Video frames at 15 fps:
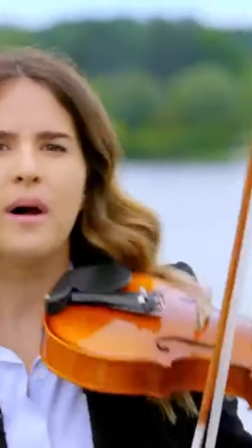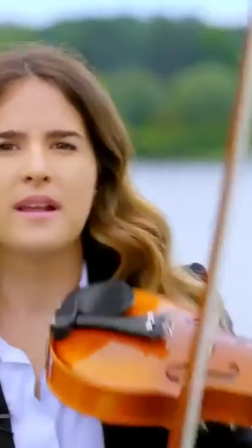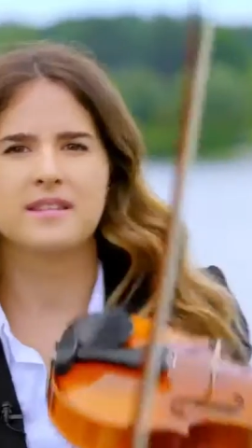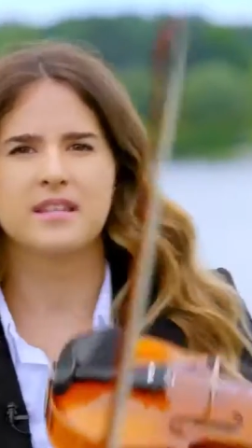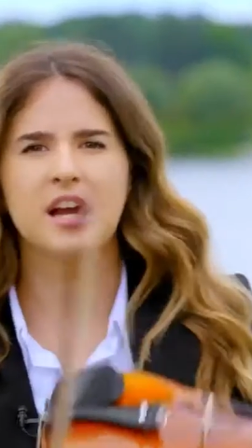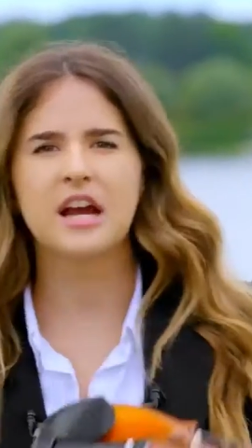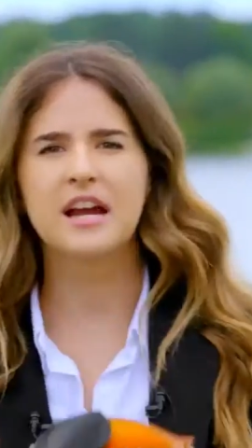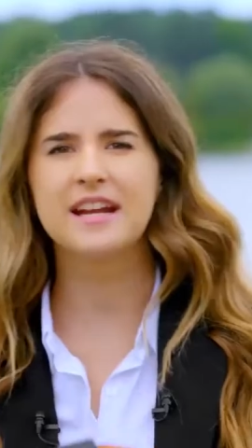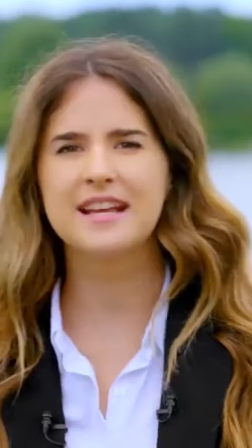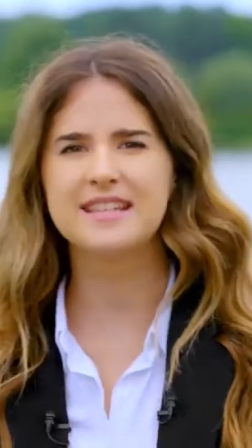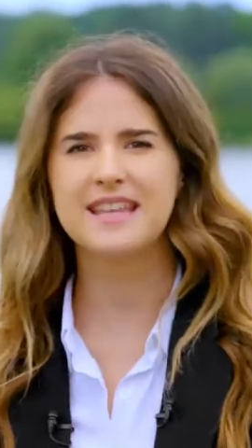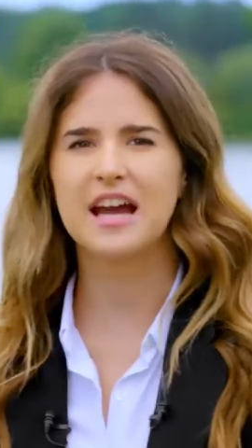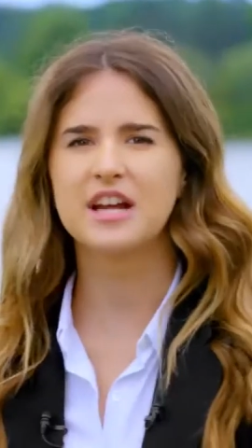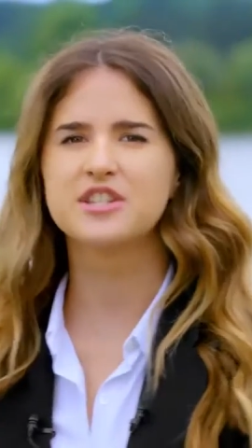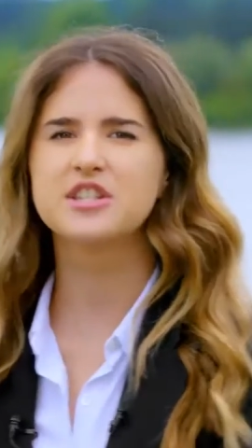what is heard
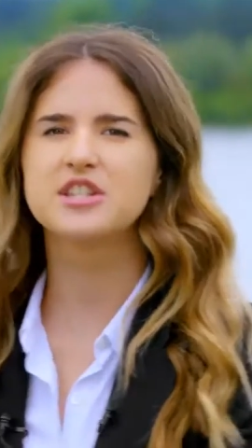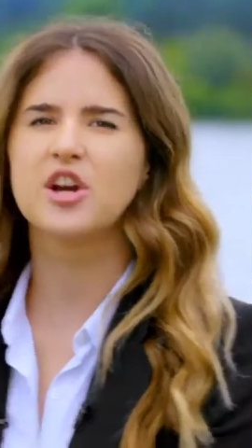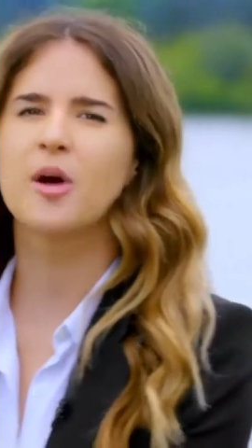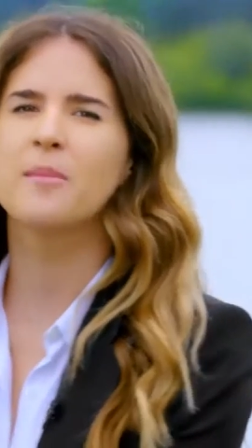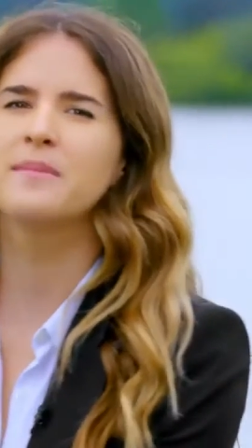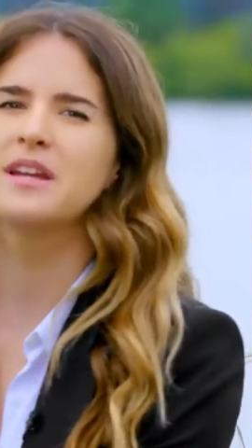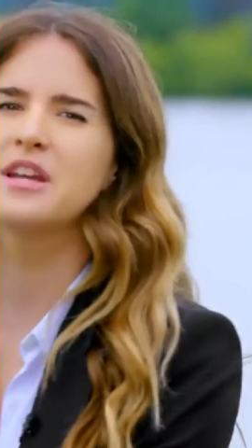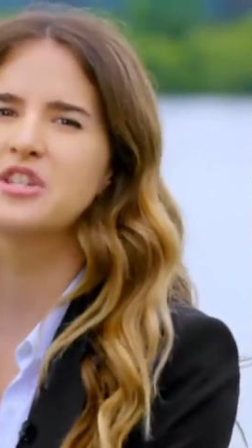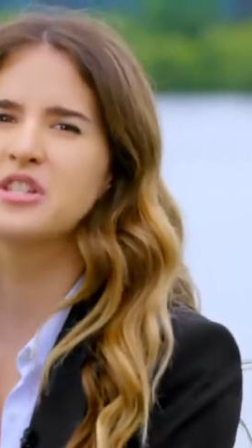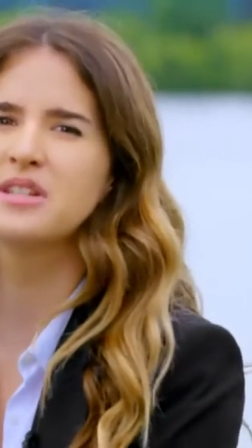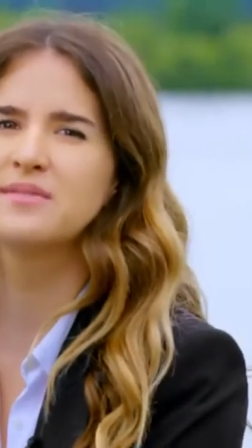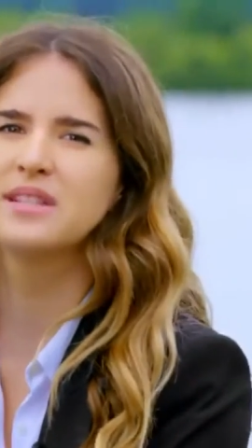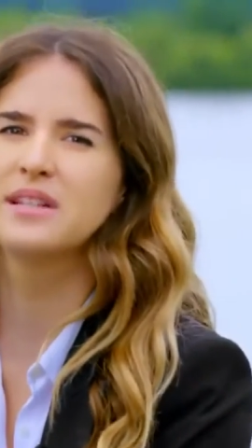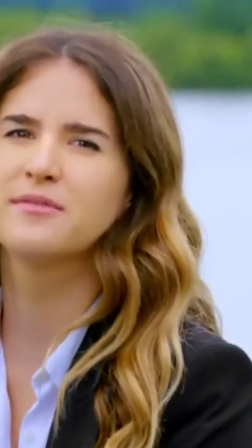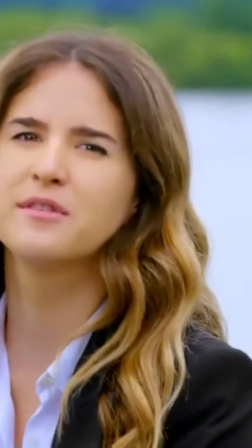is actually a
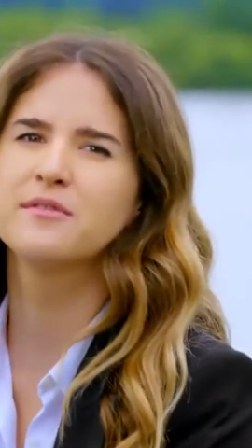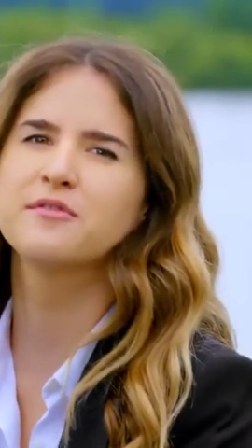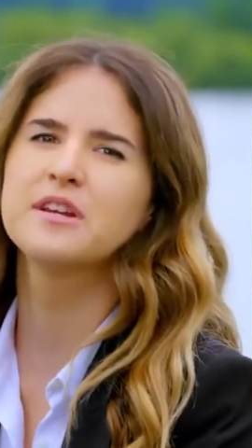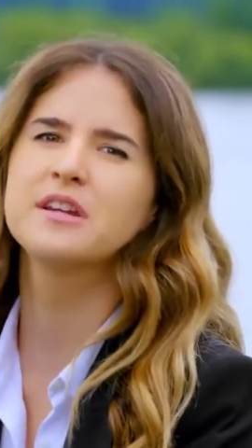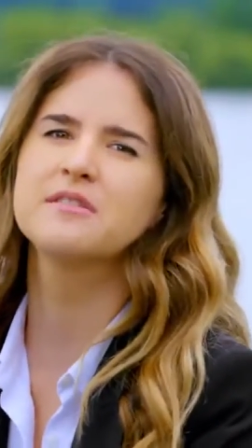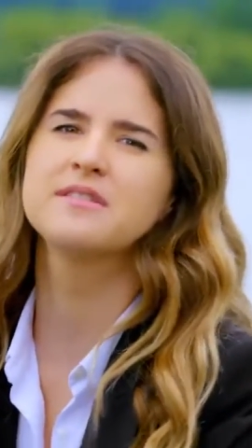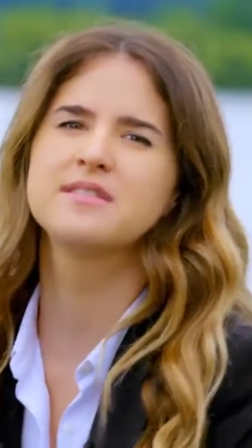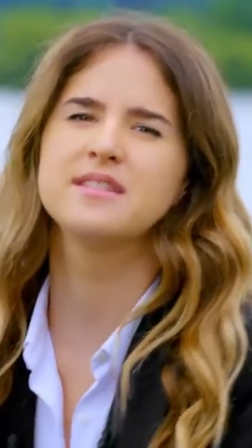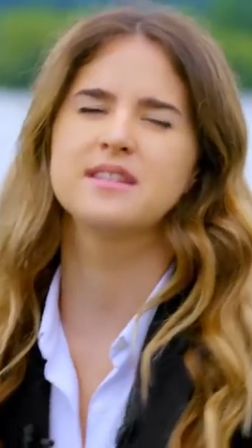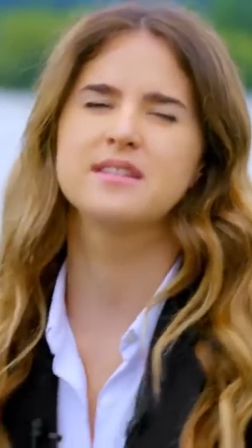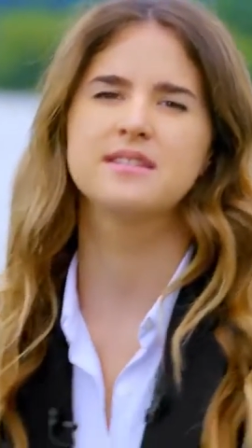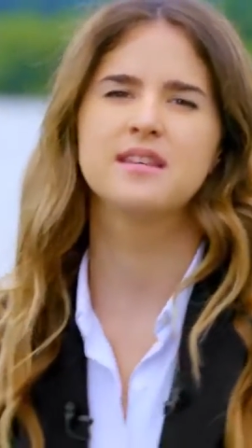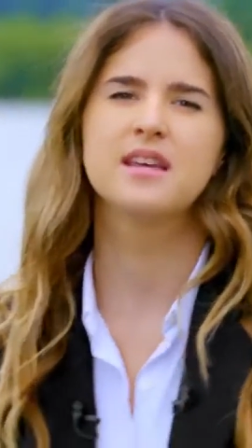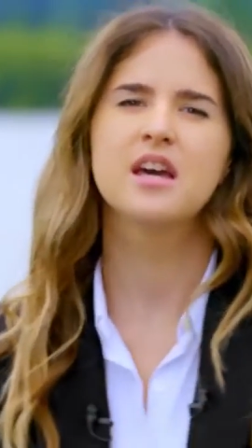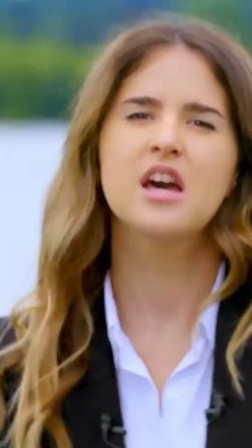combination of different
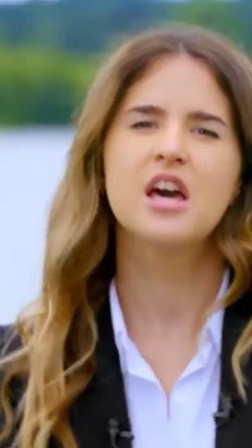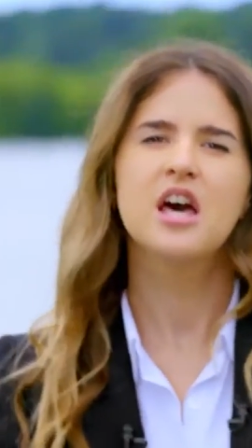frequencies.